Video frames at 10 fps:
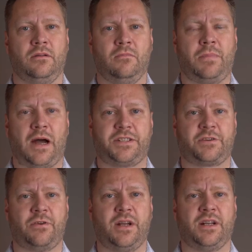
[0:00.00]
Bots
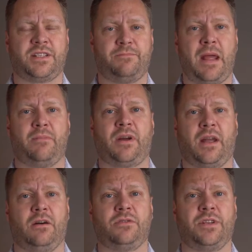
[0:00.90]
creating spam
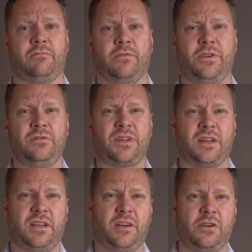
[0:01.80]
accounts and reviews
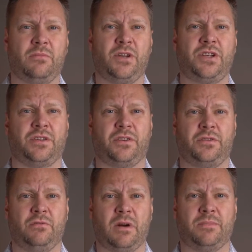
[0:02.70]
can kill your Magento
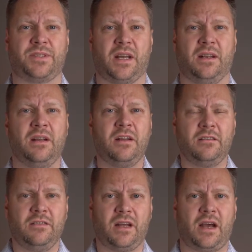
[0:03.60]
2 website,
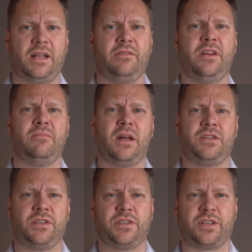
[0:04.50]
not even to
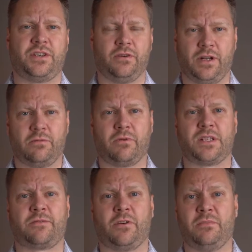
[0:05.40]
mention the security
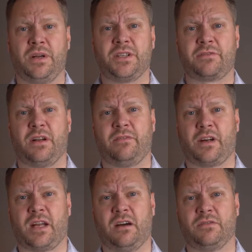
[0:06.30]
risk for administrative
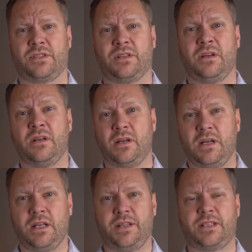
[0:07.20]
accounts.
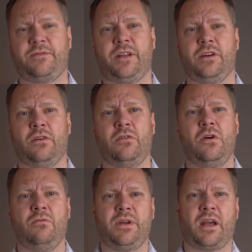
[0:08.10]
In this video,
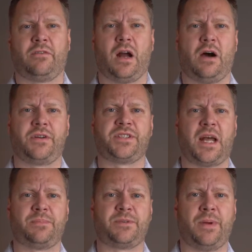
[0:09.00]
we cover how to
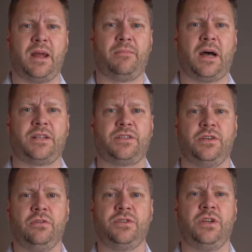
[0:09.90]
stop spam bots
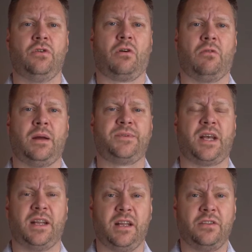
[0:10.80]
using your
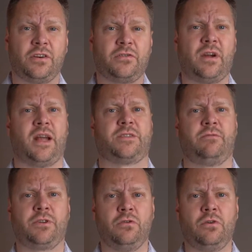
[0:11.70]
website in their tracks
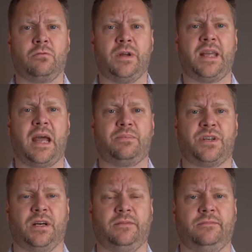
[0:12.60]
with Google reCAPTCHA.